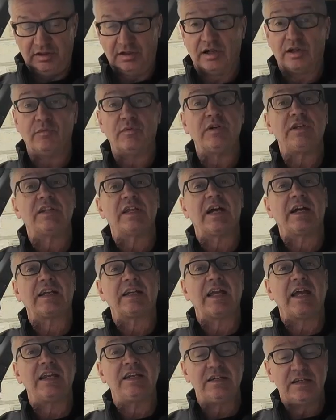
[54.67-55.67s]
I'll read that
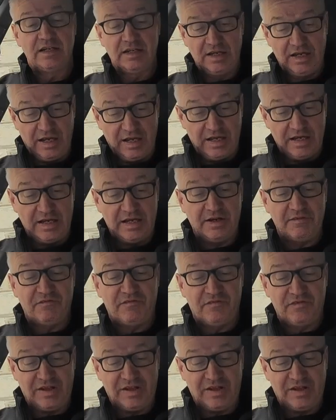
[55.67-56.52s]
again. A